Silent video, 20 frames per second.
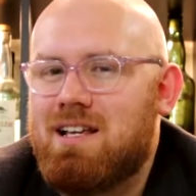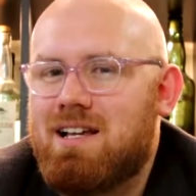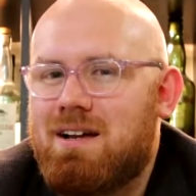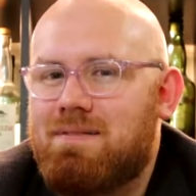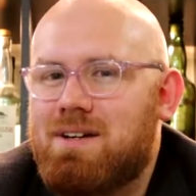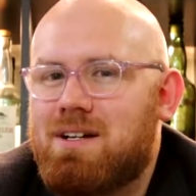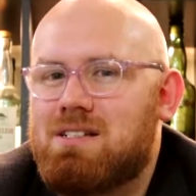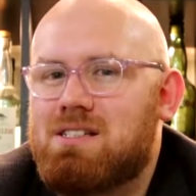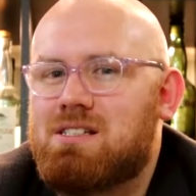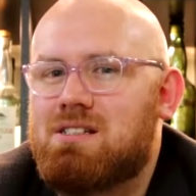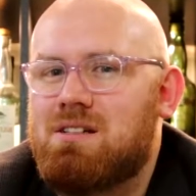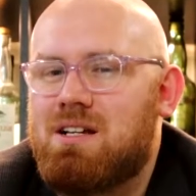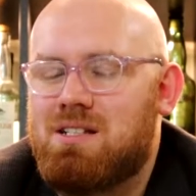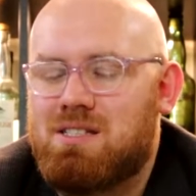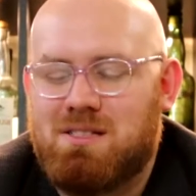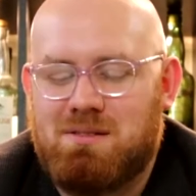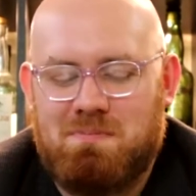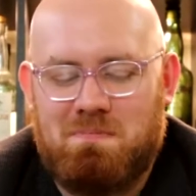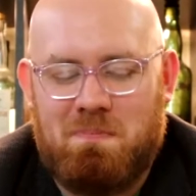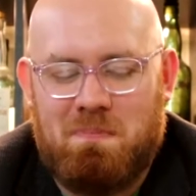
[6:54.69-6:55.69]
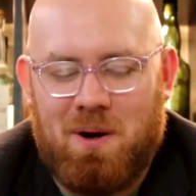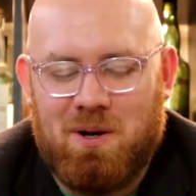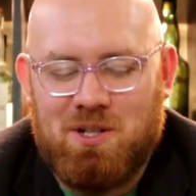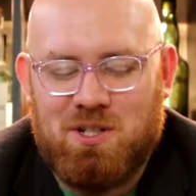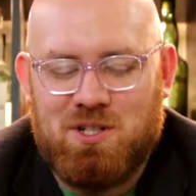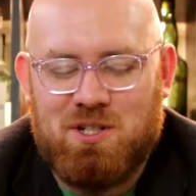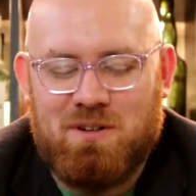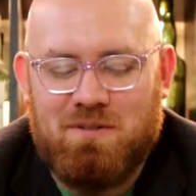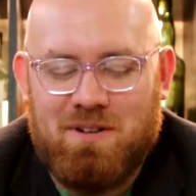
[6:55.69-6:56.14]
like having a sponge,